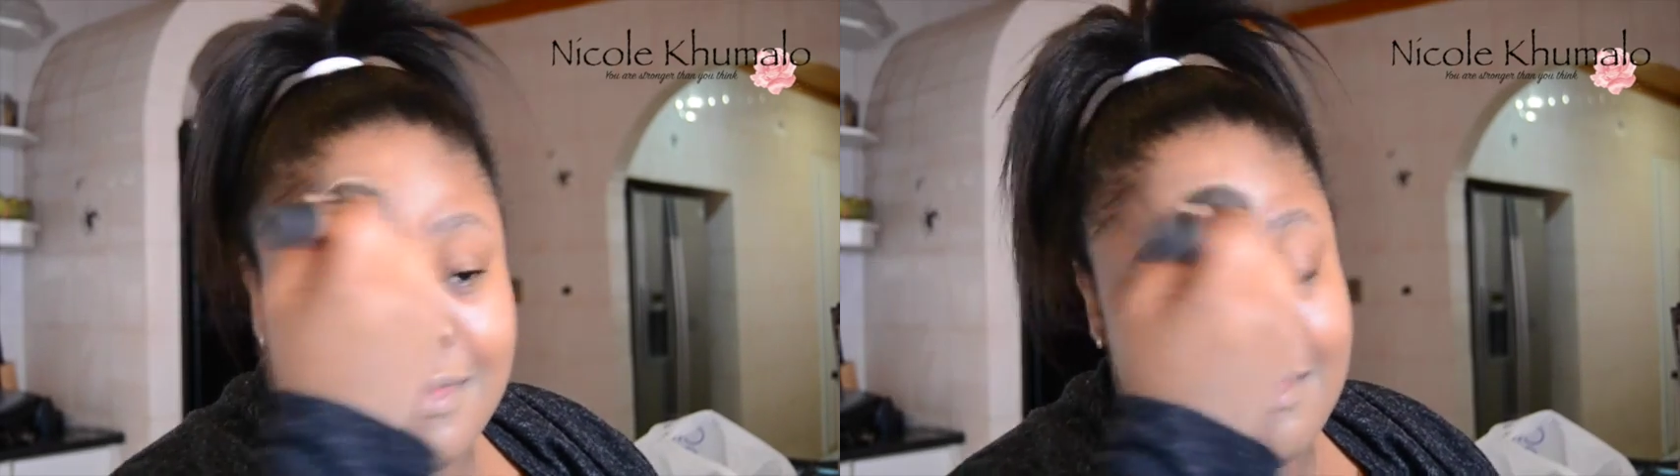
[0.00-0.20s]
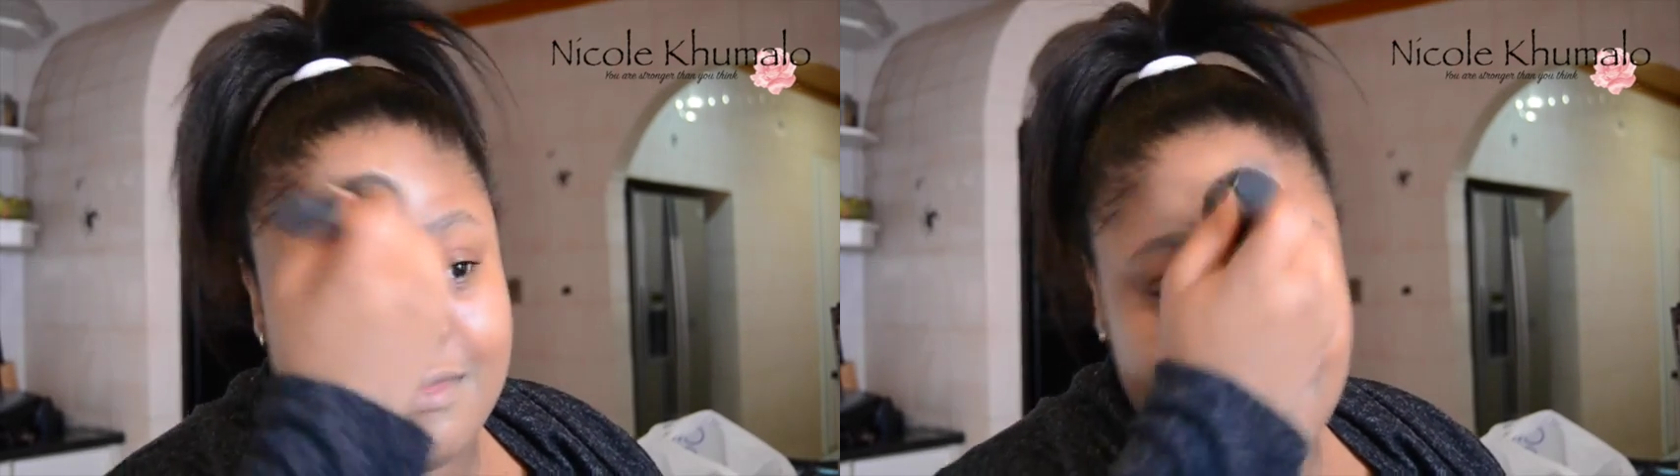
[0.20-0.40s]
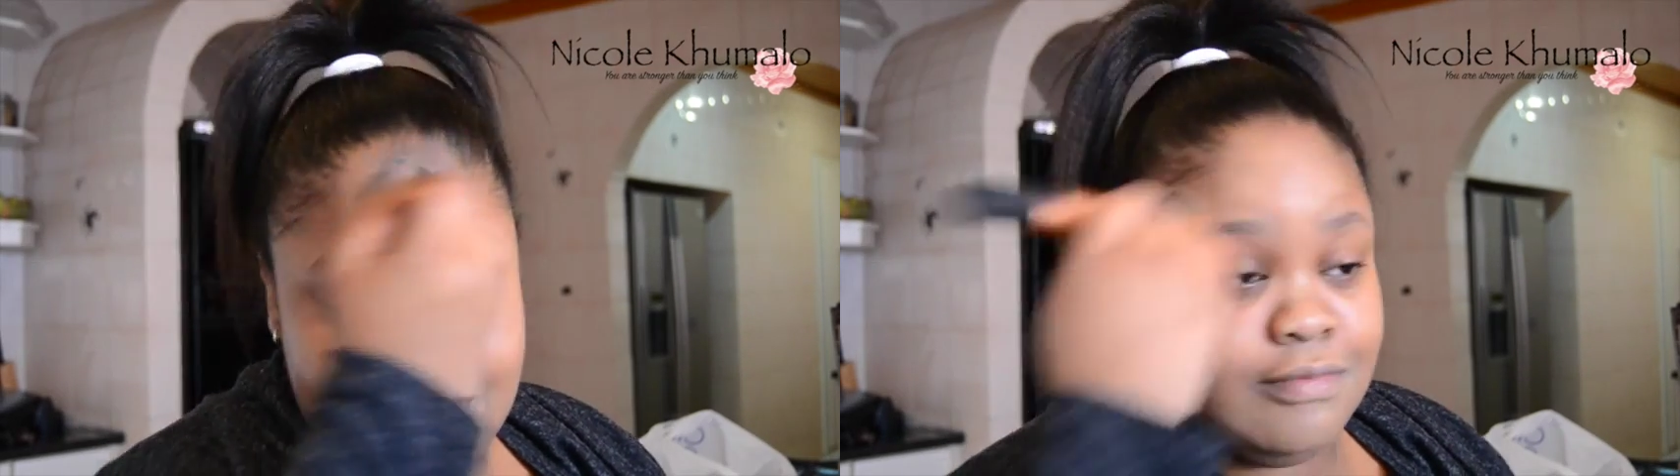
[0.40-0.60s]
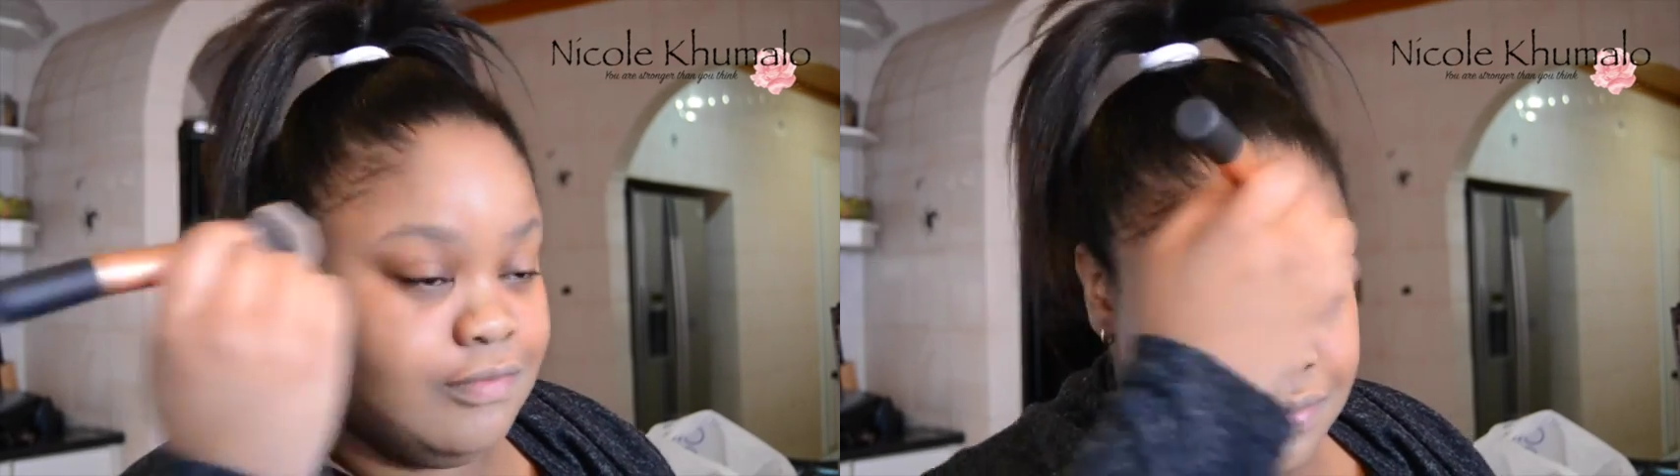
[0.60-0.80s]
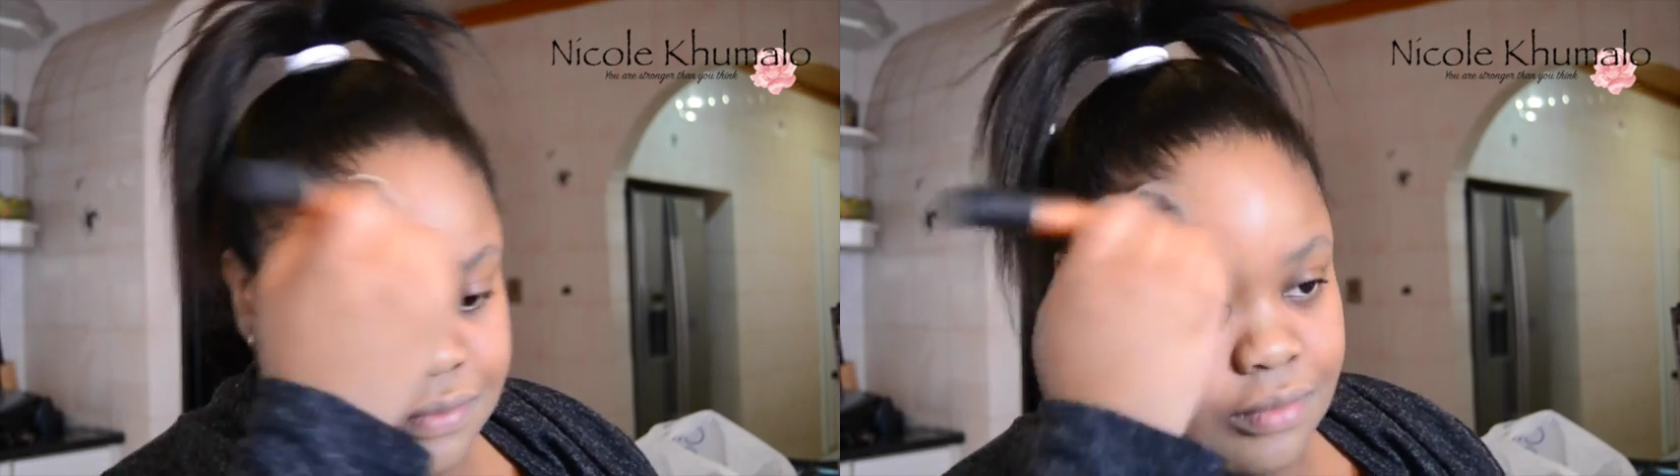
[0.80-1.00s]
pressed powder
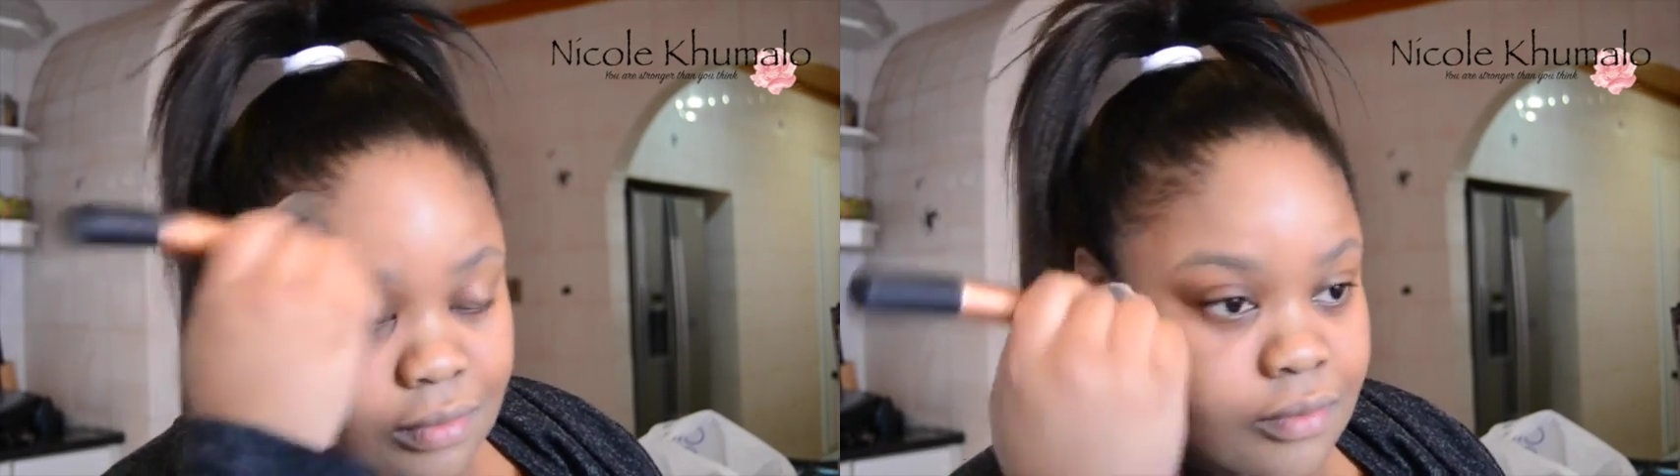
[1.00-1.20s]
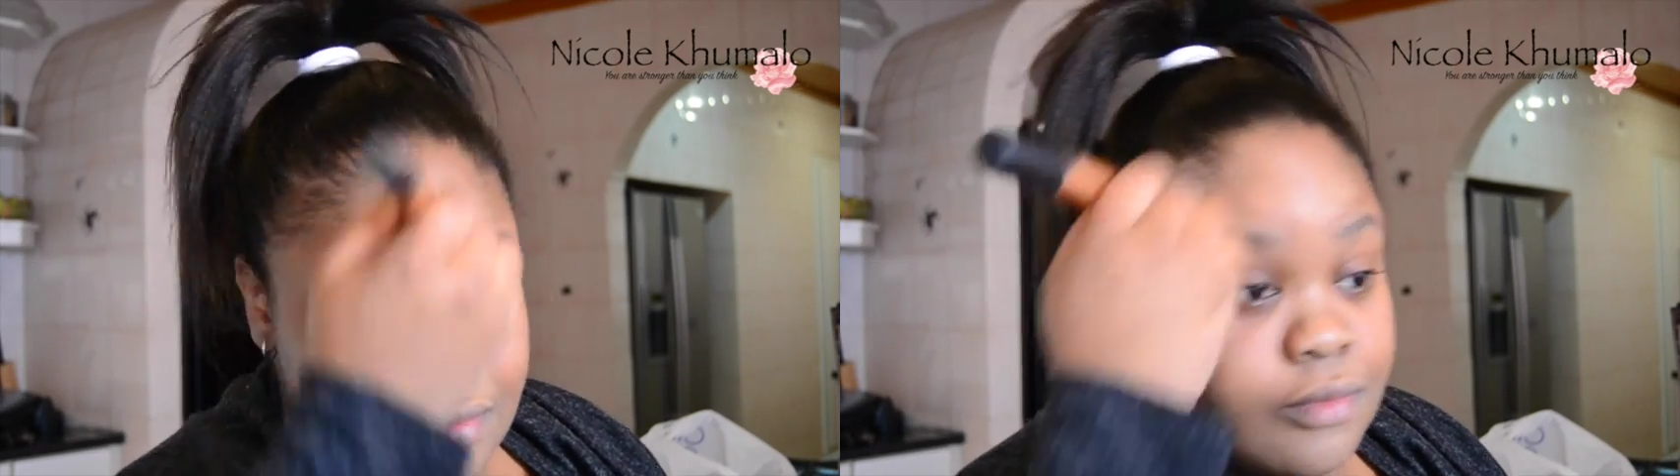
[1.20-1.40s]
that is in